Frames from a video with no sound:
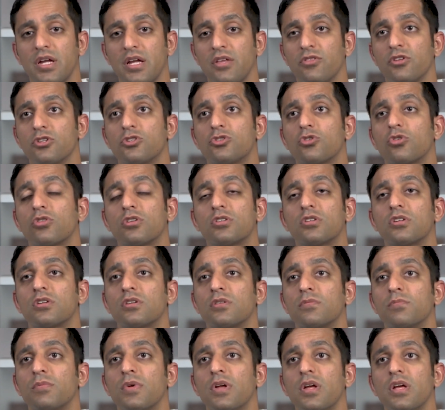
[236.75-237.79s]
in the short
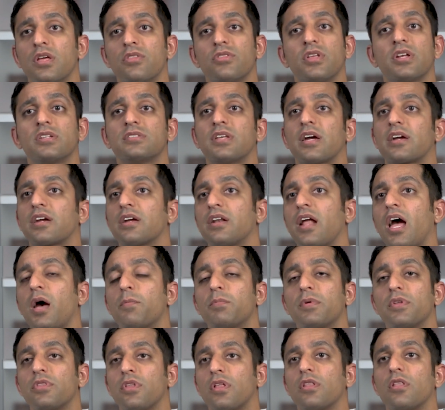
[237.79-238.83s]
term, things that could
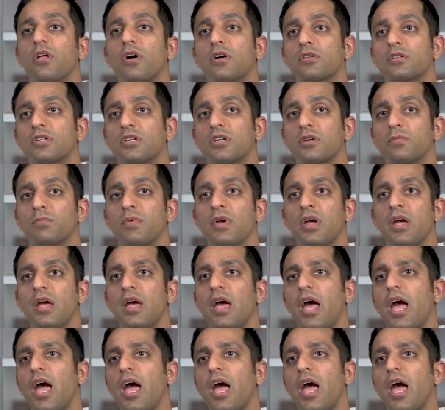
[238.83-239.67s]
happen in the long term.